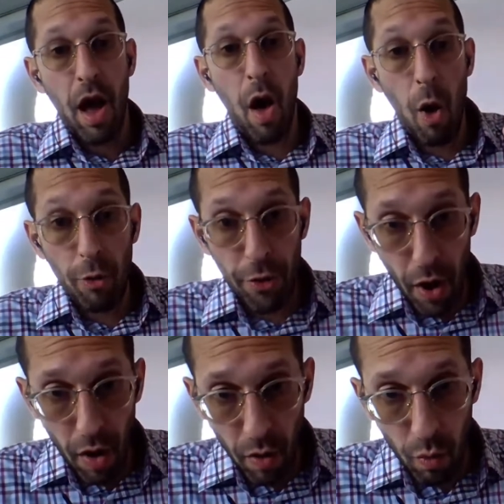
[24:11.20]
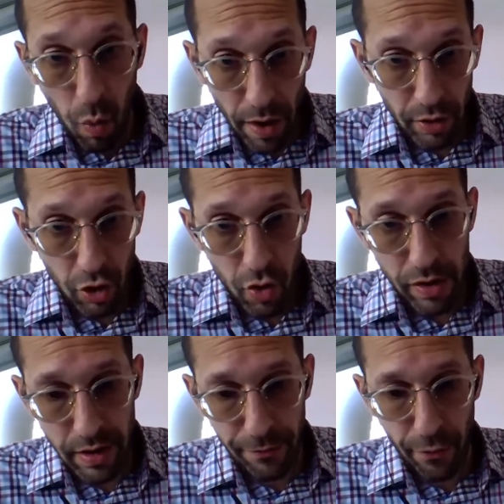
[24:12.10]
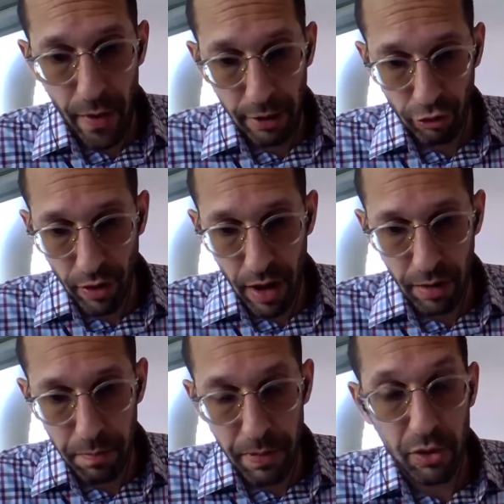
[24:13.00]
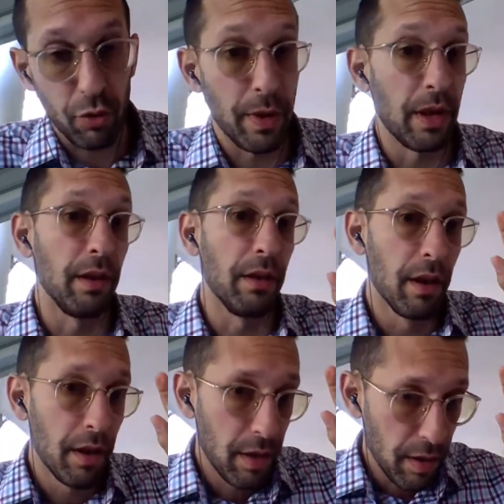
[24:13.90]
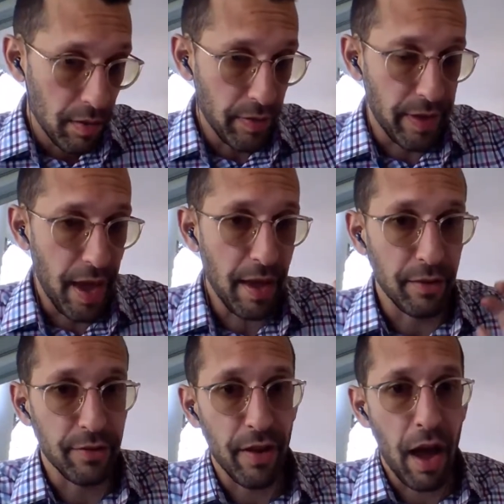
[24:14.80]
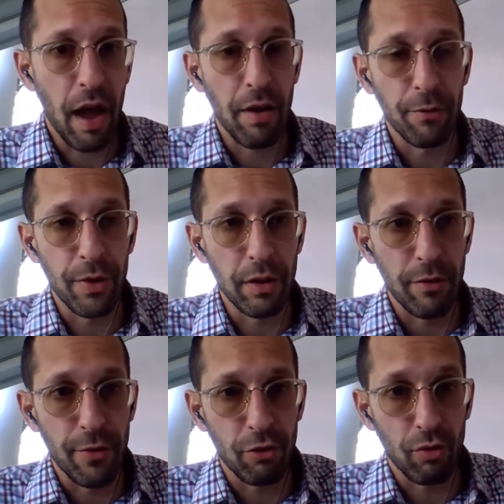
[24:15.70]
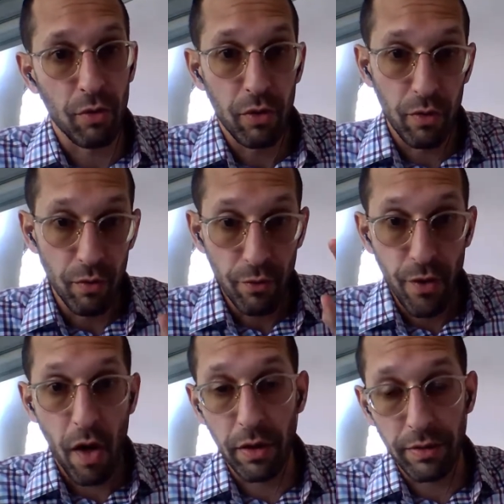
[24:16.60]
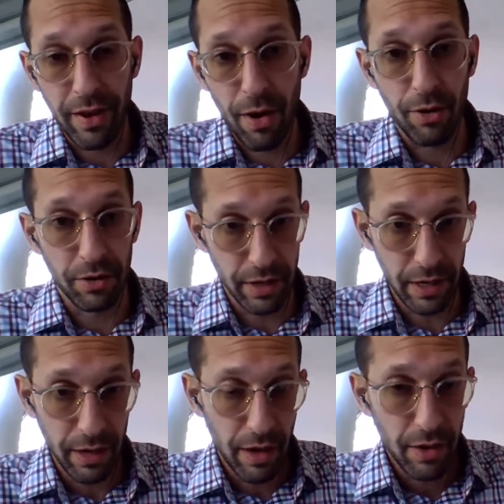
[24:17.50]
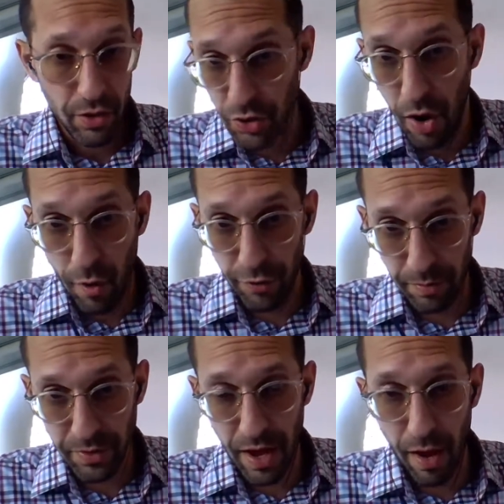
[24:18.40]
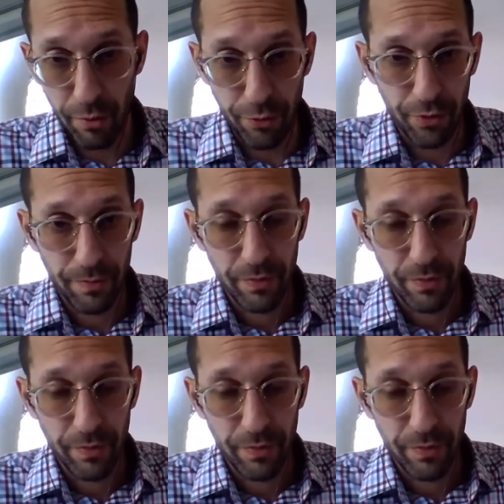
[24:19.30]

Although one could differentiate between the case of an individual who voluntarily starves themselves